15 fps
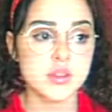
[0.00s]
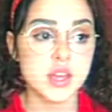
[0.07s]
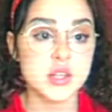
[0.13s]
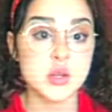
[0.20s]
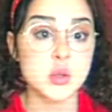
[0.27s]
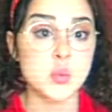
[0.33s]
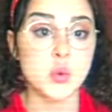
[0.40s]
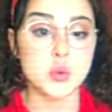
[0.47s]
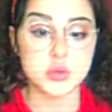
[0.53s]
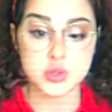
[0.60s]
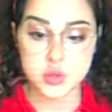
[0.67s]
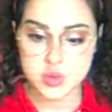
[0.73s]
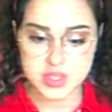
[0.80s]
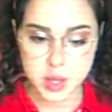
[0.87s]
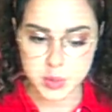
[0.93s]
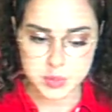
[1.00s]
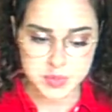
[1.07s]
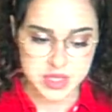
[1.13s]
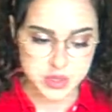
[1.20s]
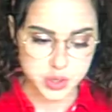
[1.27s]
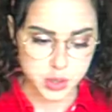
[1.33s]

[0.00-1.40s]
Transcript: I don't know what use I would be